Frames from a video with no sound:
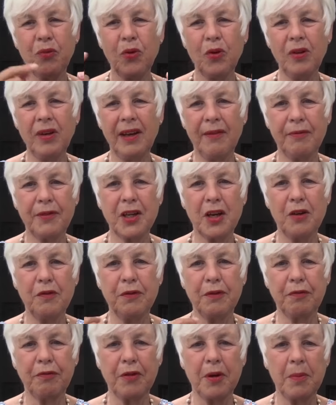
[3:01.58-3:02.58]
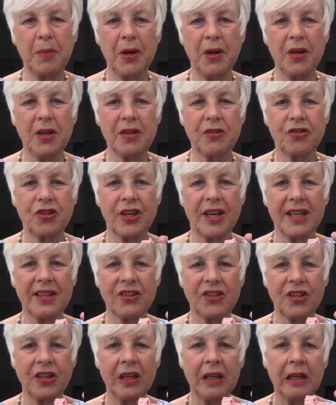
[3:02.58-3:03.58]
wool left over from her
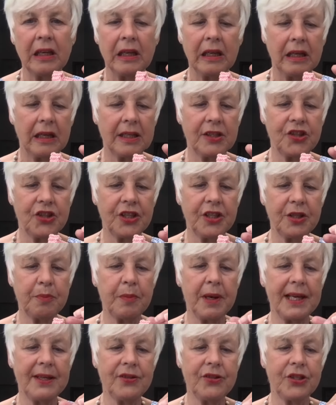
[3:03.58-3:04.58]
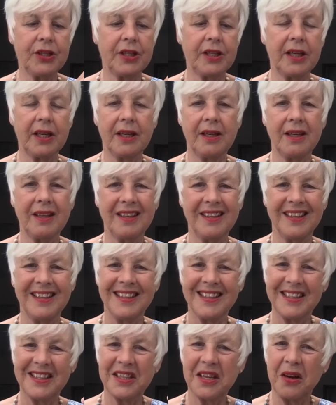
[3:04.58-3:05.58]
dress and she's mended it.
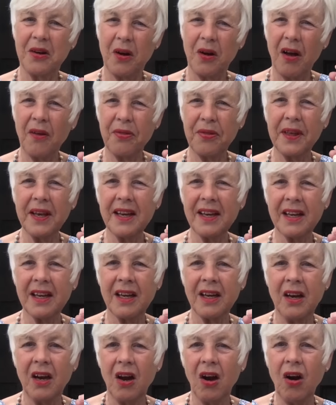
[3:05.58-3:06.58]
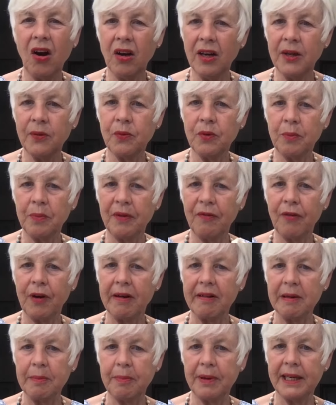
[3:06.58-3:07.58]
So I think Holly will be
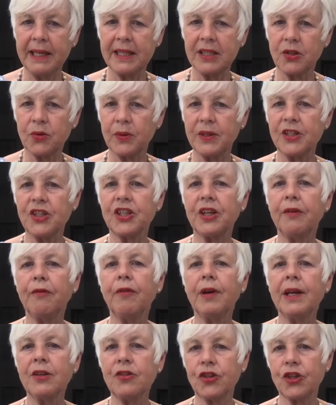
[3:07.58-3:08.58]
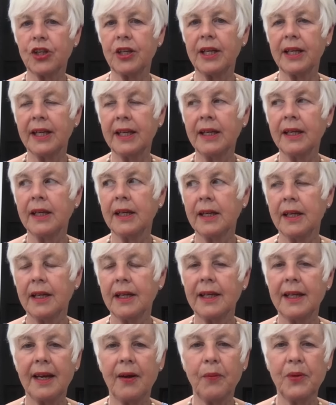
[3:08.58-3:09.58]
very pleased when she eventually,
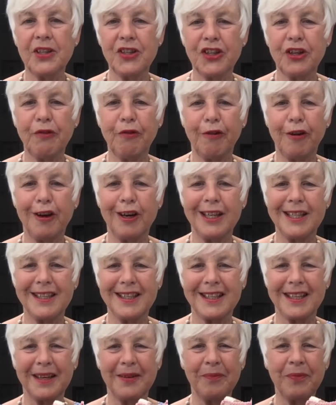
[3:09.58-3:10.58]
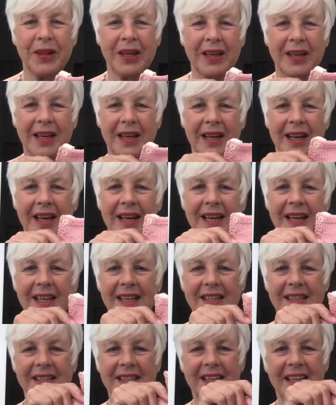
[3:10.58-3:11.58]
yeah, when she finds it.
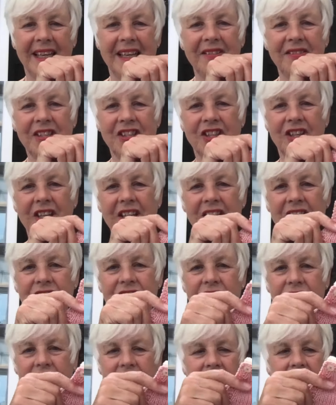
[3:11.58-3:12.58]
And here it is.